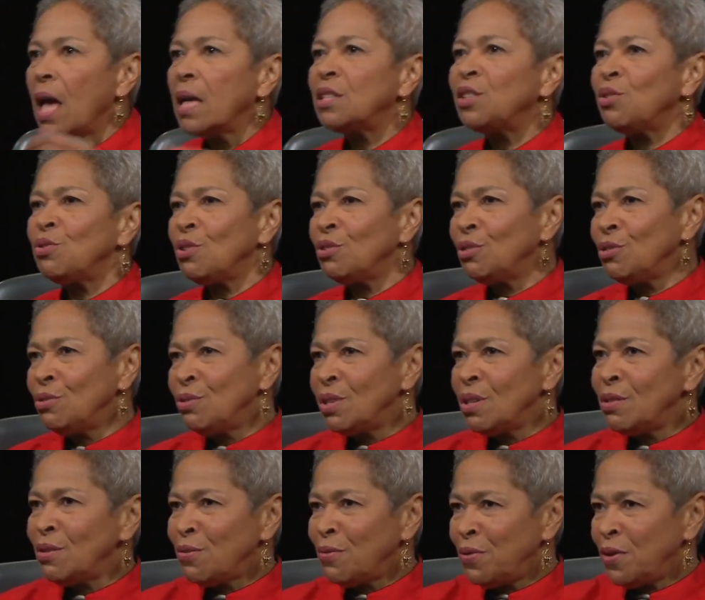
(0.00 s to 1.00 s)
So they're
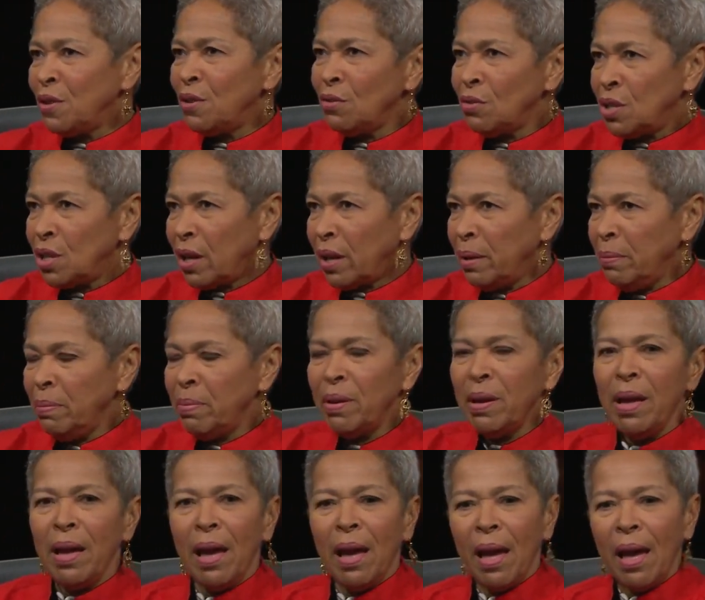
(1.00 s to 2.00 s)
losing their phenotype,
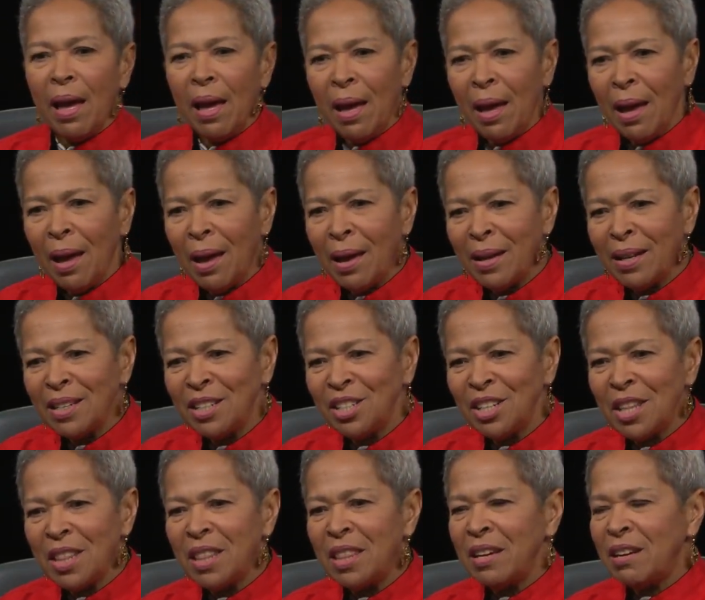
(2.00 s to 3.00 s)
mm-hmm. and
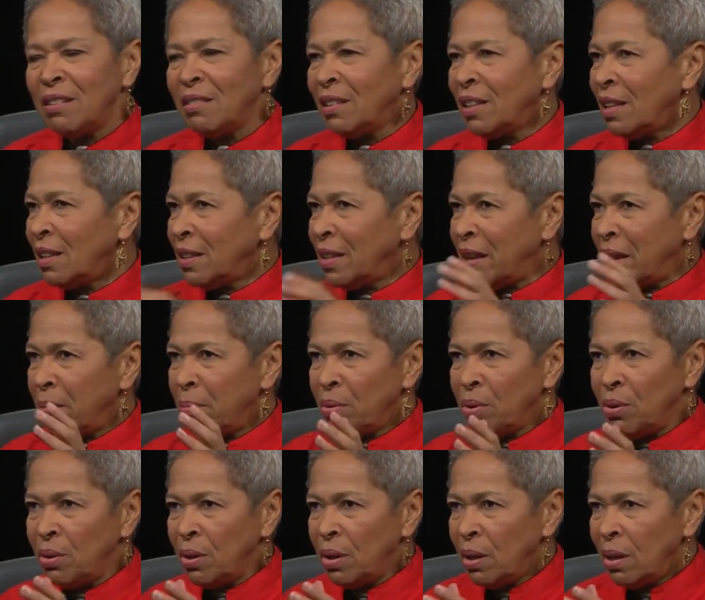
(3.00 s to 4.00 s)
their little
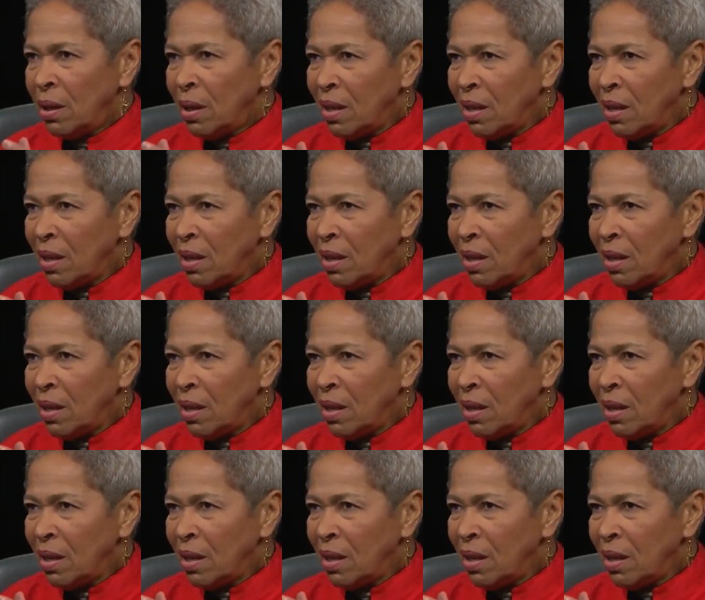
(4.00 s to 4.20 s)
neighborhood